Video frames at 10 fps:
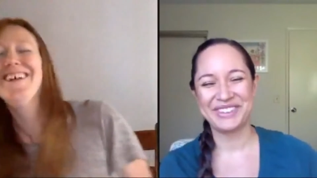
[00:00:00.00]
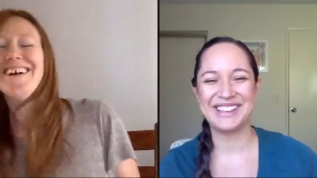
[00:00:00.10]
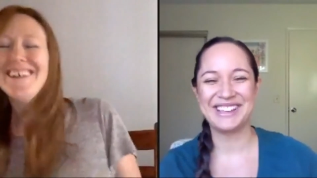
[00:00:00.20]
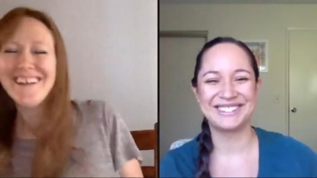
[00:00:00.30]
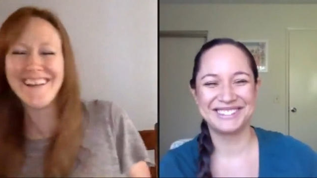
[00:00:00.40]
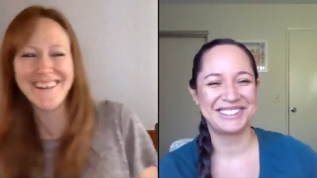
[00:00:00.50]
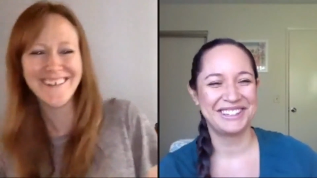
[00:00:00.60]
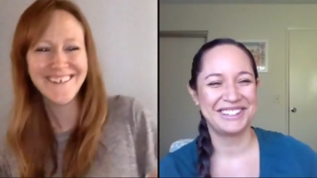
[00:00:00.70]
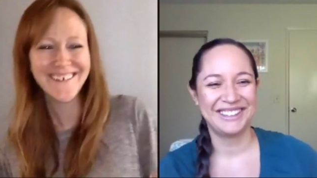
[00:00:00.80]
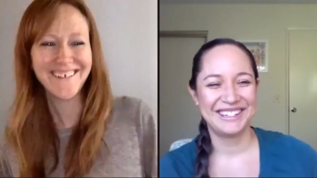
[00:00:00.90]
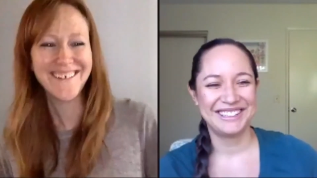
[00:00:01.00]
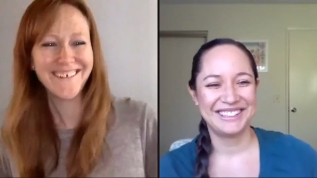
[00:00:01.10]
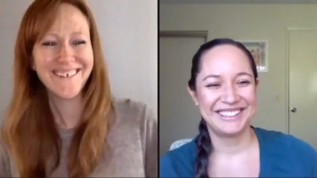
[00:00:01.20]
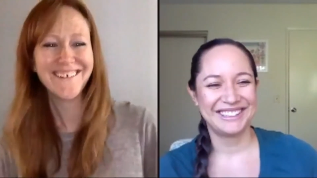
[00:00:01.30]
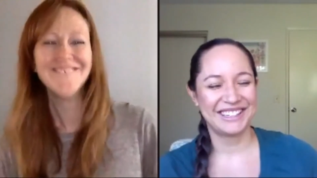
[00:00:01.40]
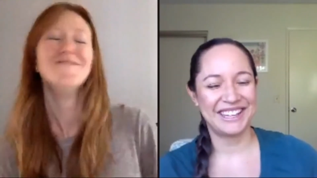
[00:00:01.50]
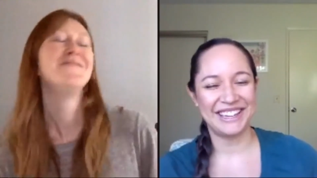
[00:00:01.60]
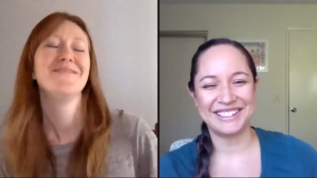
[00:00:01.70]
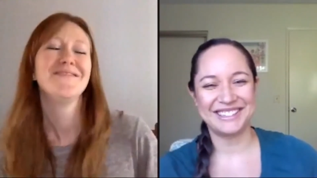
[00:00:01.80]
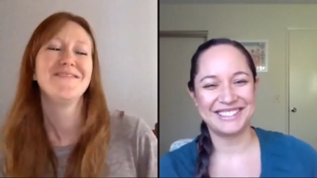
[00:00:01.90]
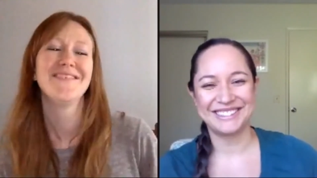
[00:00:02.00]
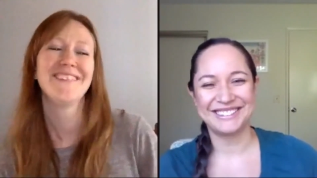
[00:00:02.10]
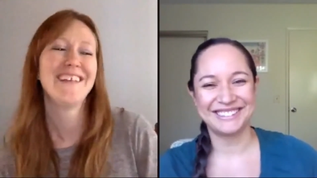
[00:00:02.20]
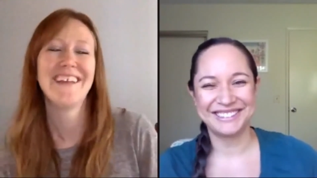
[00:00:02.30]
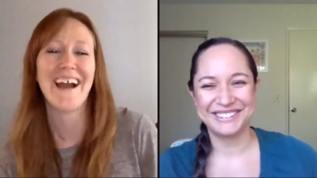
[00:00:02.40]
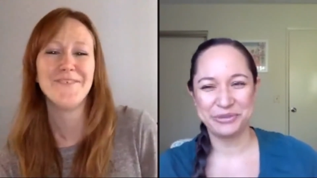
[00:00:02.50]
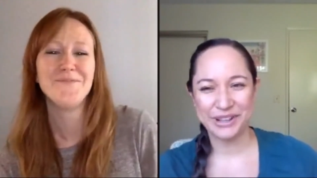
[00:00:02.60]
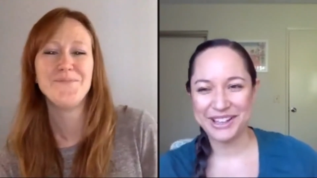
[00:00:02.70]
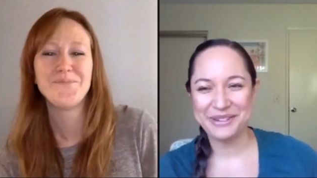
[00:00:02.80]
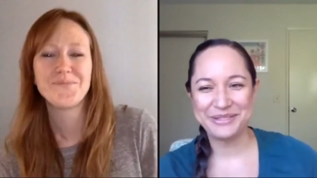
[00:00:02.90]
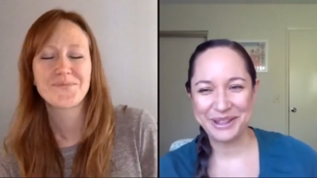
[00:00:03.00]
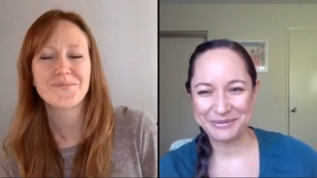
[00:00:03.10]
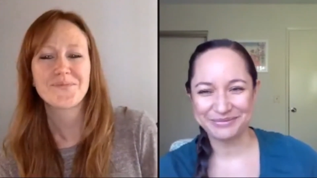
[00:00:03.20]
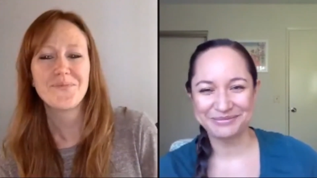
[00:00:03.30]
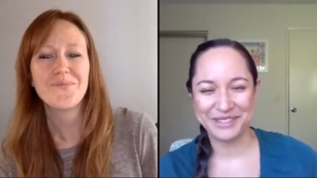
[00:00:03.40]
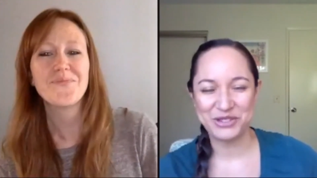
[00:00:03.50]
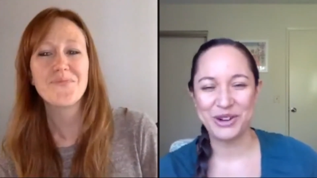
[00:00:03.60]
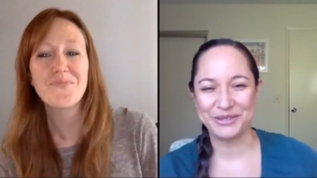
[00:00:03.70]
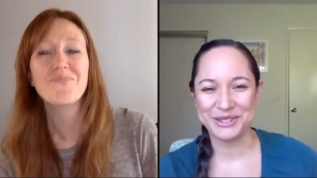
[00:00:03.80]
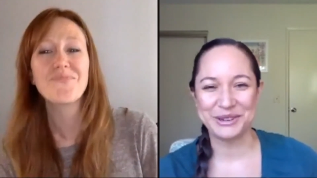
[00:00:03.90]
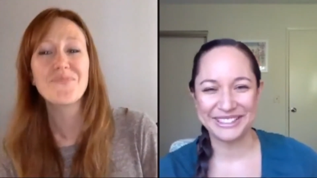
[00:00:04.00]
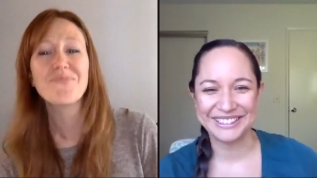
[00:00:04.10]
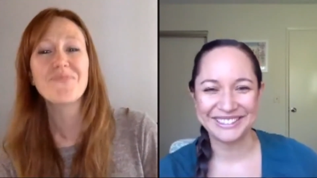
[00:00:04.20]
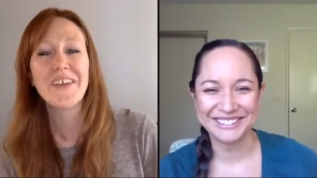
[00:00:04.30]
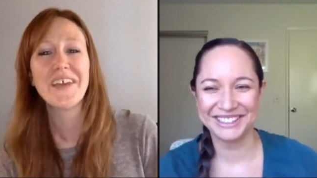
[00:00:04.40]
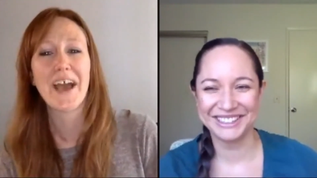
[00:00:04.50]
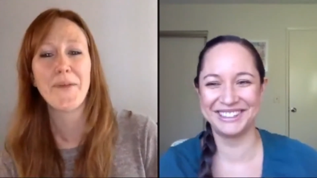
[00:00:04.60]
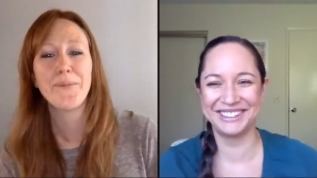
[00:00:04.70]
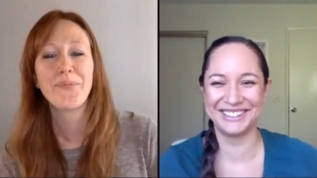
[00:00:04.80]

Speaker 1: yes kids yeah. we love them they drive us crazy yeah.